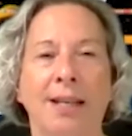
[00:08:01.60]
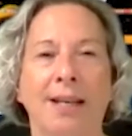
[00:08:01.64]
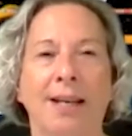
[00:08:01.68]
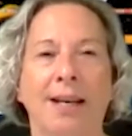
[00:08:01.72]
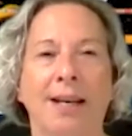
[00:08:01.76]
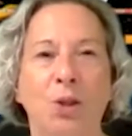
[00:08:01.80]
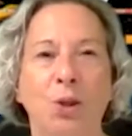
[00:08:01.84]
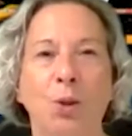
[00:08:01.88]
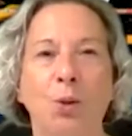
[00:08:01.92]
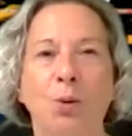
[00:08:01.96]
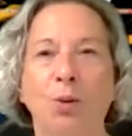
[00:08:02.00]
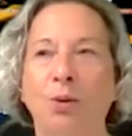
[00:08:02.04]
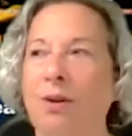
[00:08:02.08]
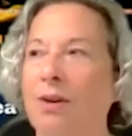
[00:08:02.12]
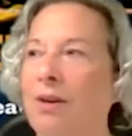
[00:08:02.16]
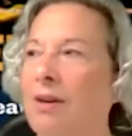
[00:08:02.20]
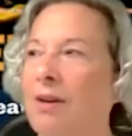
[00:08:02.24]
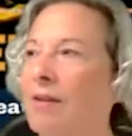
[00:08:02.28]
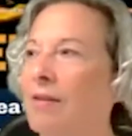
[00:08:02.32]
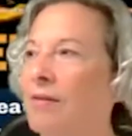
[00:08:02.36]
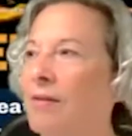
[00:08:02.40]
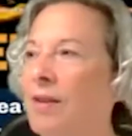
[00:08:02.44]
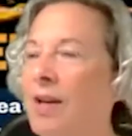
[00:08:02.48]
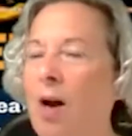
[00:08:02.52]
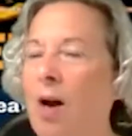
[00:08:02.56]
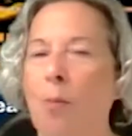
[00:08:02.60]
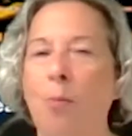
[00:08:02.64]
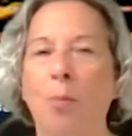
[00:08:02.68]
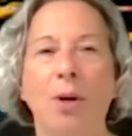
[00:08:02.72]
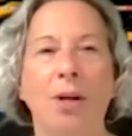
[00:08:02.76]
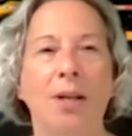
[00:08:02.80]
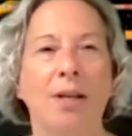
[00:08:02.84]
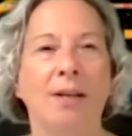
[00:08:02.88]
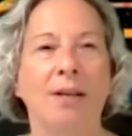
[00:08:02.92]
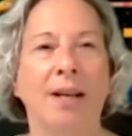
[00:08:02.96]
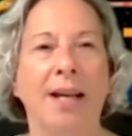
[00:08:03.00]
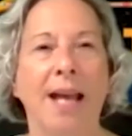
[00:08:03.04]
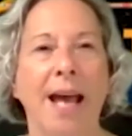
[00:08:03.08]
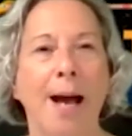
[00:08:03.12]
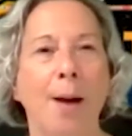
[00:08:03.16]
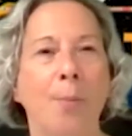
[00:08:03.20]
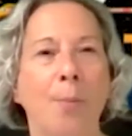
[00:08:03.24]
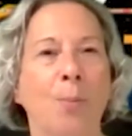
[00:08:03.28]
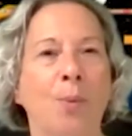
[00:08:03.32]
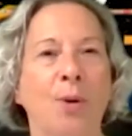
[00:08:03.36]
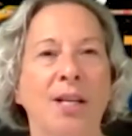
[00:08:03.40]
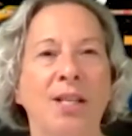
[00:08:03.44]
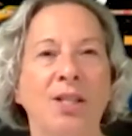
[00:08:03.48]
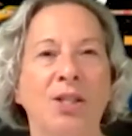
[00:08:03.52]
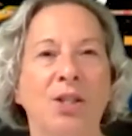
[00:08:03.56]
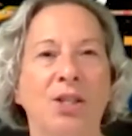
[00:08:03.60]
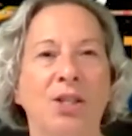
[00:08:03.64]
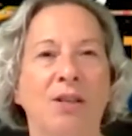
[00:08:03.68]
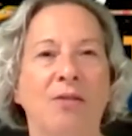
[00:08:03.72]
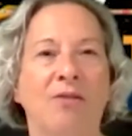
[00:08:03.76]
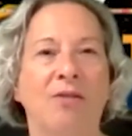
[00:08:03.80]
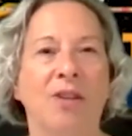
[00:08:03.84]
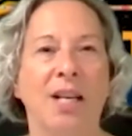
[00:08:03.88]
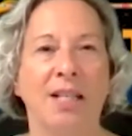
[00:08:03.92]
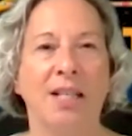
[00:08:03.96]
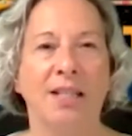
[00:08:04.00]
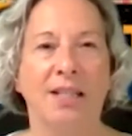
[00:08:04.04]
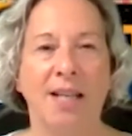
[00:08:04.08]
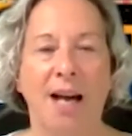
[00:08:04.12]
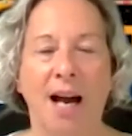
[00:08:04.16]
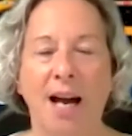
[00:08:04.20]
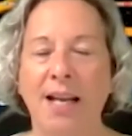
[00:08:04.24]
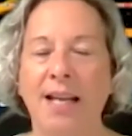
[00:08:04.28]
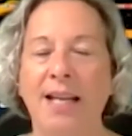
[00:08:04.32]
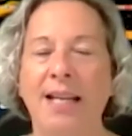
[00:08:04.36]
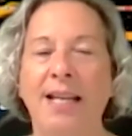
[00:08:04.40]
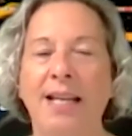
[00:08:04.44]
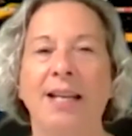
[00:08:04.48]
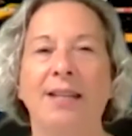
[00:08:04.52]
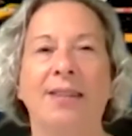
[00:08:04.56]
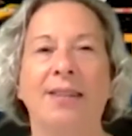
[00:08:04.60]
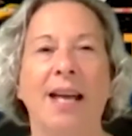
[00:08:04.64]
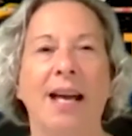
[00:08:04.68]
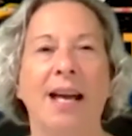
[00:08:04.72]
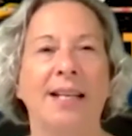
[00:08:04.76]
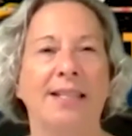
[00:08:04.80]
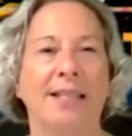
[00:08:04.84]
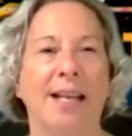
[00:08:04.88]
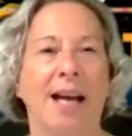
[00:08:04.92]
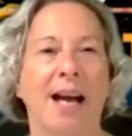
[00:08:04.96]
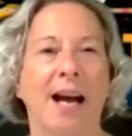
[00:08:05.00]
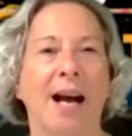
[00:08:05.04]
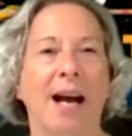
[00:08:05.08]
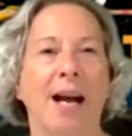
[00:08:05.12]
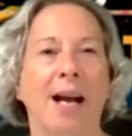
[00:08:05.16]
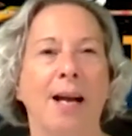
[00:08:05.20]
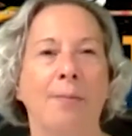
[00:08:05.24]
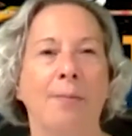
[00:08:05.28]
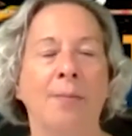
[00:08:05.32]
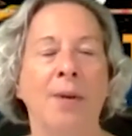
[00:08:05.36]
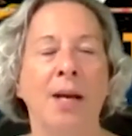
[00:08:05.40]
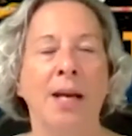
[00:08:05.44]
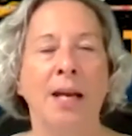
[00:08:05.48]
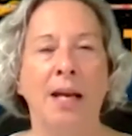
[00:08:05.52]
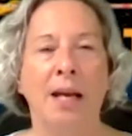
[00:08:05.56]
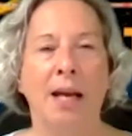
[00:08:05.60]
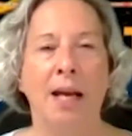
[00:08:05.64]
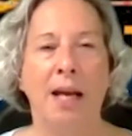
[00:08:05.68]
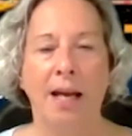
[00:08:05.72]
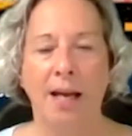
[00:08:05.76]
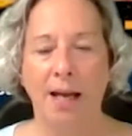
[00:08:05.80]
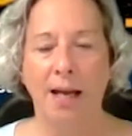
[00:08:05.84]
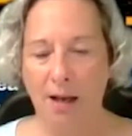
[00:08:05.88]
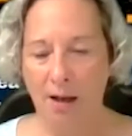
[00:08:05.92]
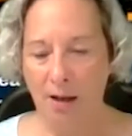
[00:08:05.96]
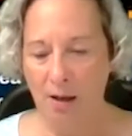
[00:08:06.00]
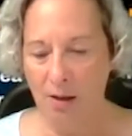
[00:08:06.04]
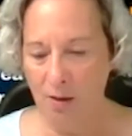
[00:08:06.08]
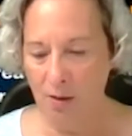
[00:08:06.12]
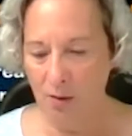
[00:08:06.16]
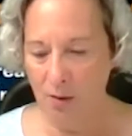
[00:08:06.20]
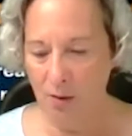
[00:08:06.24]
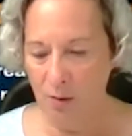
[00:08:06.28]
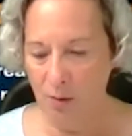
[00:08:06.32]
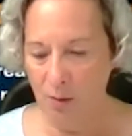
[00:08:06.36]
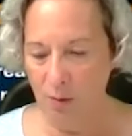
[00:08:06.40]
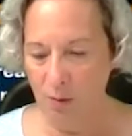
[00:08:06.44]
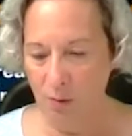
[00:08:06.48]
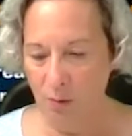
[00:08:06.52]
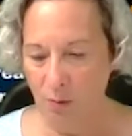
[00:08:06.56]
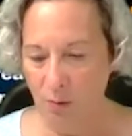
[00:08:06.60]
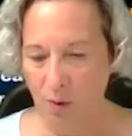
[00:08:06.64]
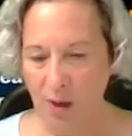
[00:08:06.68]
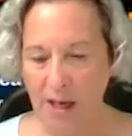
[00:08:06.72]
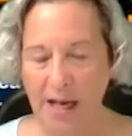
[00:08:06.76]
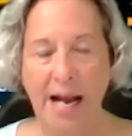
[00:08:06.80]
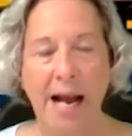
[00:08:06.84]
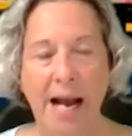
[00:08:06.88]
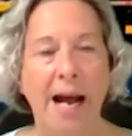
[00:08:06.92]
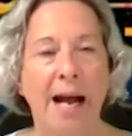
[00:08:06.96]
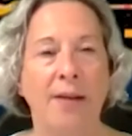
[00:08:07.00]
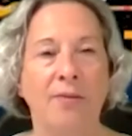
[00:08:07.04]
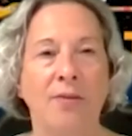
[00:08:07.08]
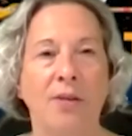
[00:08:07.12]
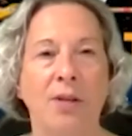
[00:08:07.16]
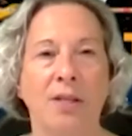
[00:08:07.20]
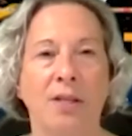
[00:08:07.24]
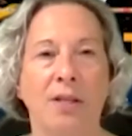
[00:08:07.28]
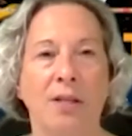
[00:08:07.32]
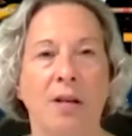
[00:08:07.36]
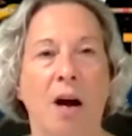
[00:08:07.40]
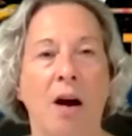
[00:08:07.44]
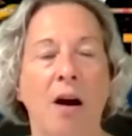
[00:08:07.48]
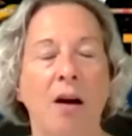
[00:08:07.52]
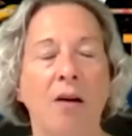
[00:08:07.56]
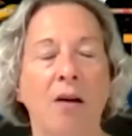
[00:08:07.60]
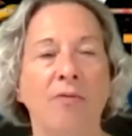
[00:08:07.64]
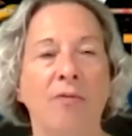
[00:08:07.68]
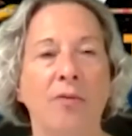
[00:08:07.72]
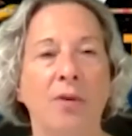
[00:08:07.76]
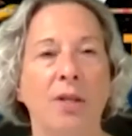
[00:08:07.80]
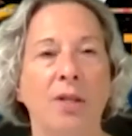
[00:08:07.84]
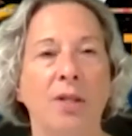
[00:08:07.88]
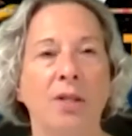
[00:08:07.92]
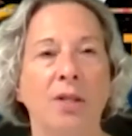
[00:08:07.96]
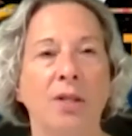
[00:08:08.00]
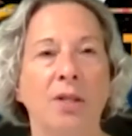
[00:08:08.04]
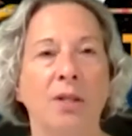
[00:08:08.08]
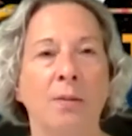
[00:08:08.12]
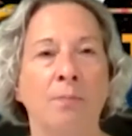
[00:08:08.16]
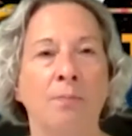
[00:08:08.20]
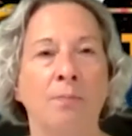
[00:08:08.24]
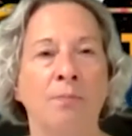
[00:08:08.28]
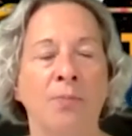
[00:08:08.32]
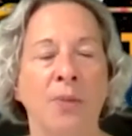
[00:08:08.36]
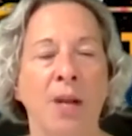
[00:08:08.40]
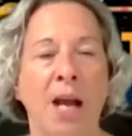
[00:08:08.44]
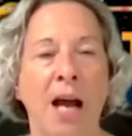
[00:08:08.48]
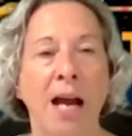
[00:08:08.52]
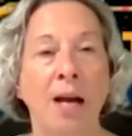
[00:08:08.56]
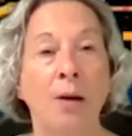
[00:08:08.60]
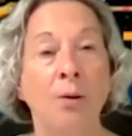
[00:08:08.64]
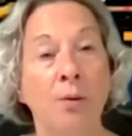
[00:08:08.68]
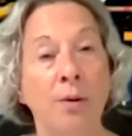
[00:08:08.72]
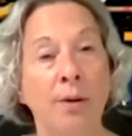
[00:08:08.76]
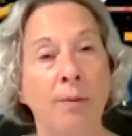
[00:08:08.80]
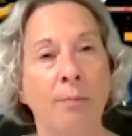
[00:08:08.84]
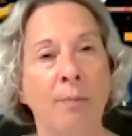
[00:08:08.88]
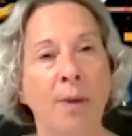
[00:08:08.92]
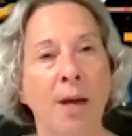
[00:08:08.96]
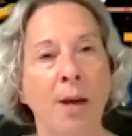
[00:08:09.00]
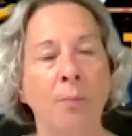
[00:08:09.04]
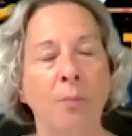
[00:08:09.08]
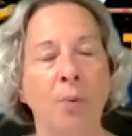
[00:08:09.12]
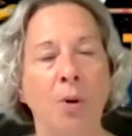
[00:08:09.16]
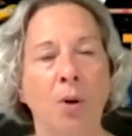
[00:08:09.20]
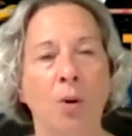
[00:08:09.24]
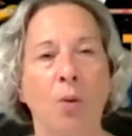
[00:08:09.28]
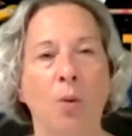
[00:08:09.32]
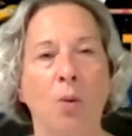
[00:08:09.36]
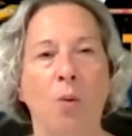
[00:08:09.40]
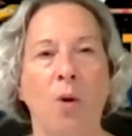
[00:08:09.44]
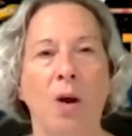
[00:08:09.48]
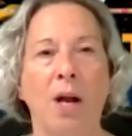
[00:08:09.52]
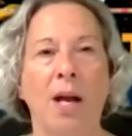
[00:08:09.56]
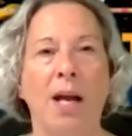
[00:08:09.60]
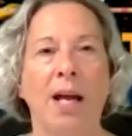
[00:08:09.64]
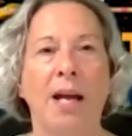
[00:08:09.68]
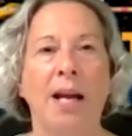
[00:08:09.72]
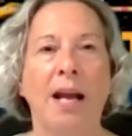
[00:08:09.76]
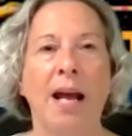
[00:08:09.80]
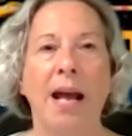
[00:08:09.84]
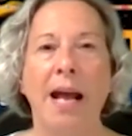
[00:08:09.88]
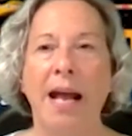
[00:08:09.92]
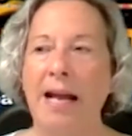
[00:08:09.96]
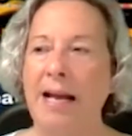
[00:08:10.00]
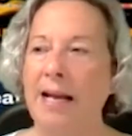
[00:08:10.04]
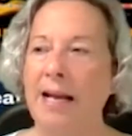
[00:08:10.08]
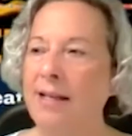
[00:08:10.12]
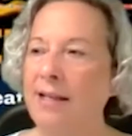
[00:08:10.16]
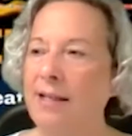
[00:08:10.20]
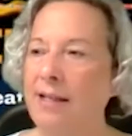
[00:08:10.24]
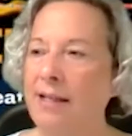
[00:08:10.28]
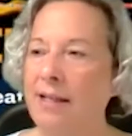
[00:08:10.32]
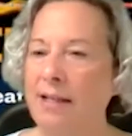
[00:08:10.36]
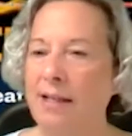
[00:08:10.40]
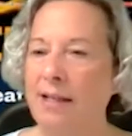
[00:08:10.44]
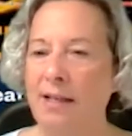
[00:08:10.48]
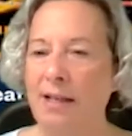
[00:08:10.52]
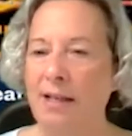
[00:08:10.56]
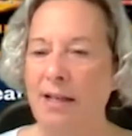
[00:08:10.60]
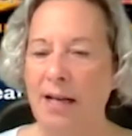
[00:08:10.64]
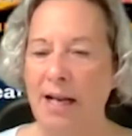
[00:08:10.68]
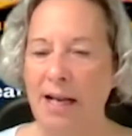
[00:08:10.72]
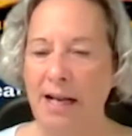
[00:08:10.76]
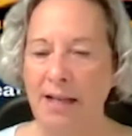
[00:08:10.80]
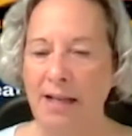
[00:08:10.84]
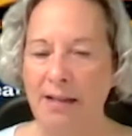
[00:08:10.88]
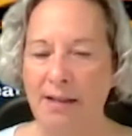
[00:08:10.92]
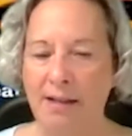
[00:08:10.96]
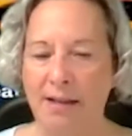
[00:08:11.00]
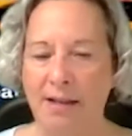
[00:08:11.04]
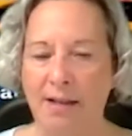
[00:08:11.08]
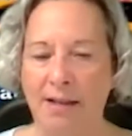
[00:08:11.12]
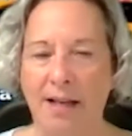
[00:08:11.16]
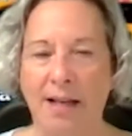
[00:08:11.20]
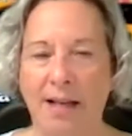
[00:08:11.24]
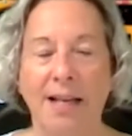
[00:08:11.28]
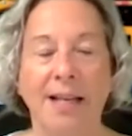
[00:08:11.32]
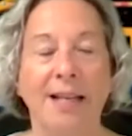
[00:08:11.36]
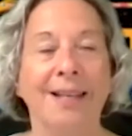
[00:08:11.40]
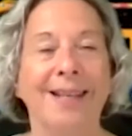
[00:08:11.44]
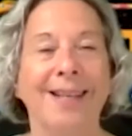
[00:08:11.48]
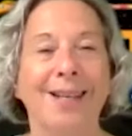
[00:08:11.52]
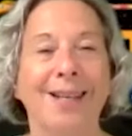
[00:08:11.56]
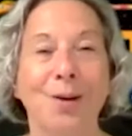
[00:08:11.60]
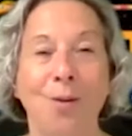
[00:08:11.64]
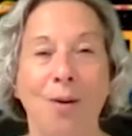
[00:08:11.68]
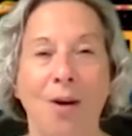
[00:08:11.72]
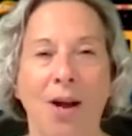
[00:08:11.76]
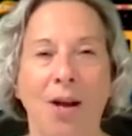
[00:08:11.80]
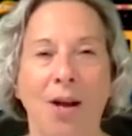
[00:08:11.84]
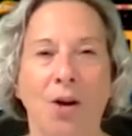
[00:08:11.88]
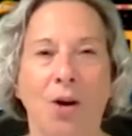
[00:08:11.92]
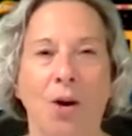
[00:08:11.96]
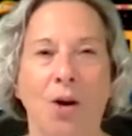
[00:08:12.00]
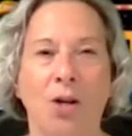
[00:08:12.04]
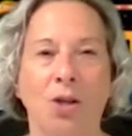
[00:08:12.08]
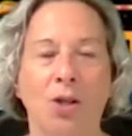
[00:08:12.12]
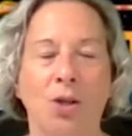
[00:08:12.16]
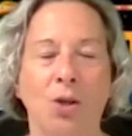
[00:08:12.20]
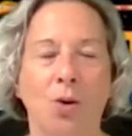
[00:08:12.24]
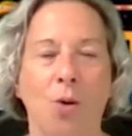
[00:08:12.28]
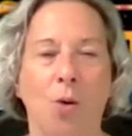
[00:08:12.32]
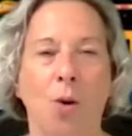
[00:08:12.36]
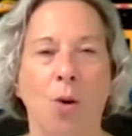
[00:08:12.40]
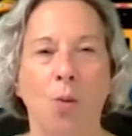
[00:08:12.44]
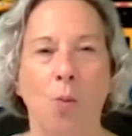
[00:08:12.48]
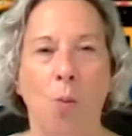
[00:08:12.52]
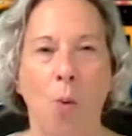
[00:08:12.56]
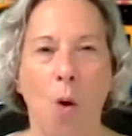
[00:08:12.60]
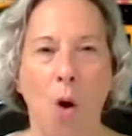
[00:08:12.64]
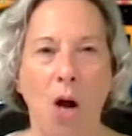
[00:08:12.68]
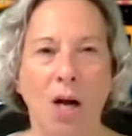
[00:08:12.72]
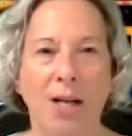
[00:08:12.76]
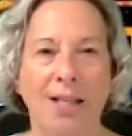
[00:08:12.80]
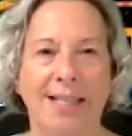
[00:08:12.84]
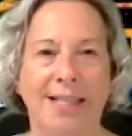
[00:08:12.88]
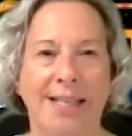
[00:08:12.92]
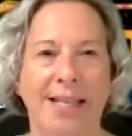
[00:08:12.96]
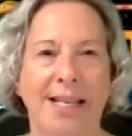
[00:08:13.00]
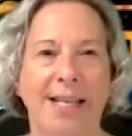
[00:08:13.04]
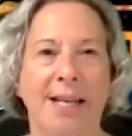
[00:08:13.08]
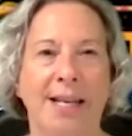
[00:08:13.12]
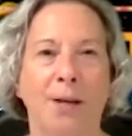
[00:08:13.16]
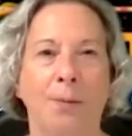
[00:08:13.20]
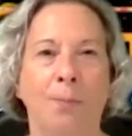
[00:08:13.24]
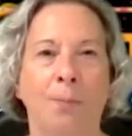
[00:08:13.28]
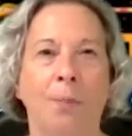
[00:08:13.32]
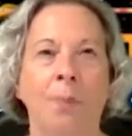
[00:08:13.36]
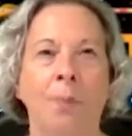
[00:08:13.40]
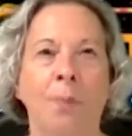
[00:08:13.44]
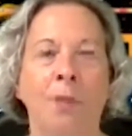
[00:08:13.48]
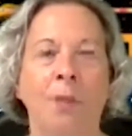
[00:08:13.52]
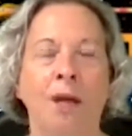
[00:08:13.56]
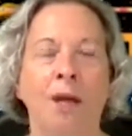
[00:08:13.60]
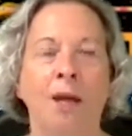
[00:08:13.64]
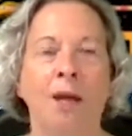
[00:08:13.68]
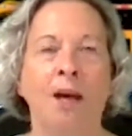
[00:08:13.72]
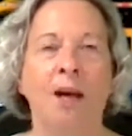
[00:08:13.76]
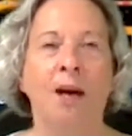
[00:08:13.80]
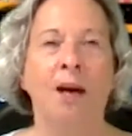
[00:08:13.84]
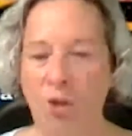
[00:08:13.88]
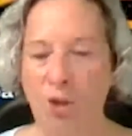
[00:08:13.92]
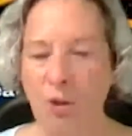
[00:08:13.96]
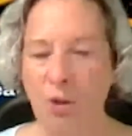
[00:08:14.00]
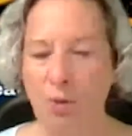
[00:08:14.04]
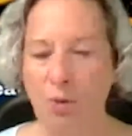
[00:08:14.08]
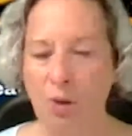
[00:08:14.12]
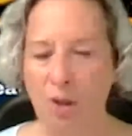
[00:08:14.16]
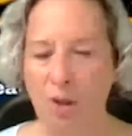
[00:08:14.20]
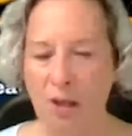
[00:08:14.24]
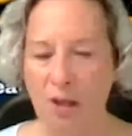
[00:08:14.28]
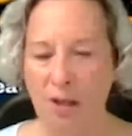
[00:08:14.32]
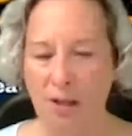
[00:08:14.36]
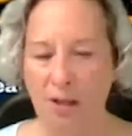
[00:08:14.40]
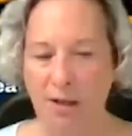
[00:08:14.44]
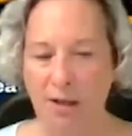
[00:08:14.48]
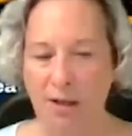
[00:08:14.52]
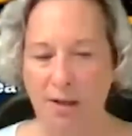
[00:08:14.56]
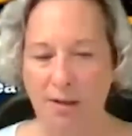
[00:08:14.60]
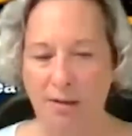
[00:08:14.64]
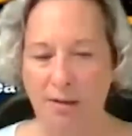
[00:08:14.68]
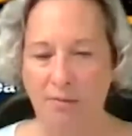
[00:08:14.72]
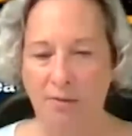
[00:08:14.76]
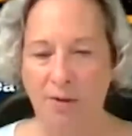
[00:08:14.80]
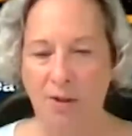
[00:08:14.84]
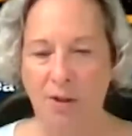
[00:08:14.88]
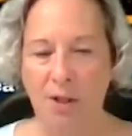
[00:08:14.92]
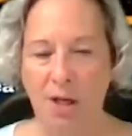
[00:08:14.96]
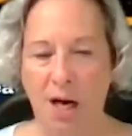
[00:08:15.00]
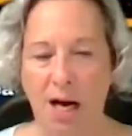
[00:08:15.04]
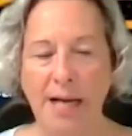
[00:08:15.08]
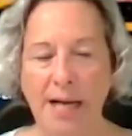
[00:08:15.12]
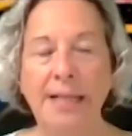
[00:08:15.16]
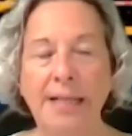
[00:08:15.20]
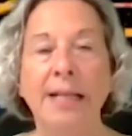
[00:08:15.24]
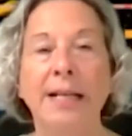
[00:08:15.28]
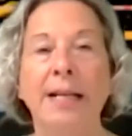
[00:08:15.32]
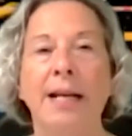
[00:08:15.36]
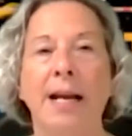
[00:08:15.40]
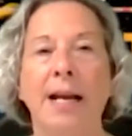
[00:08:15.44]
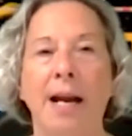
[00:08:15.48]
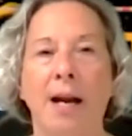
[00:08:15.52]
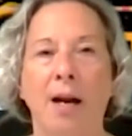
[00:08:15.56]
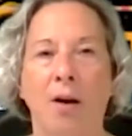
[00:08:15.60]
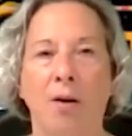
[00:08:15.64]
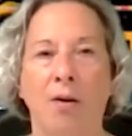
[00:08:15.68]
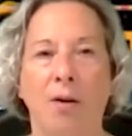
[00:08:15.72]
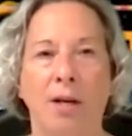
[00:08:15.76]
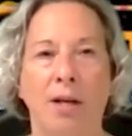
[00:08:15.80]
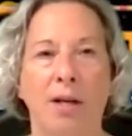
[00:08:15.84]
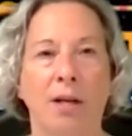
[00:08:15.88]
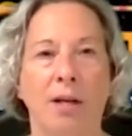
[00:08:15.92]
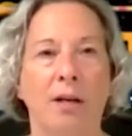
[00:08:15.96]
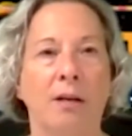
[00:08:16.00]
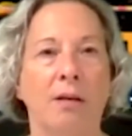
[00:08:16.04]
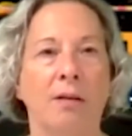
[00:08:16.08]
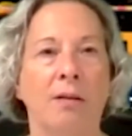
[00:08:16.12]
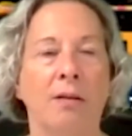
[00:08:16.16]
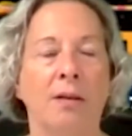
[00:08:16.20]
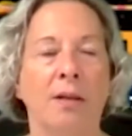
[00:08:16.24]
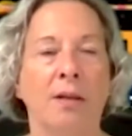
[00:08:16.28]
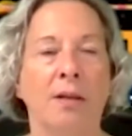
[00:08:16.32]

to the Cumberland Gap region of Kentucky at that time. And we had this conference. I remember when Andy and Nathan and Leron Hirschkorn walked in to the dining area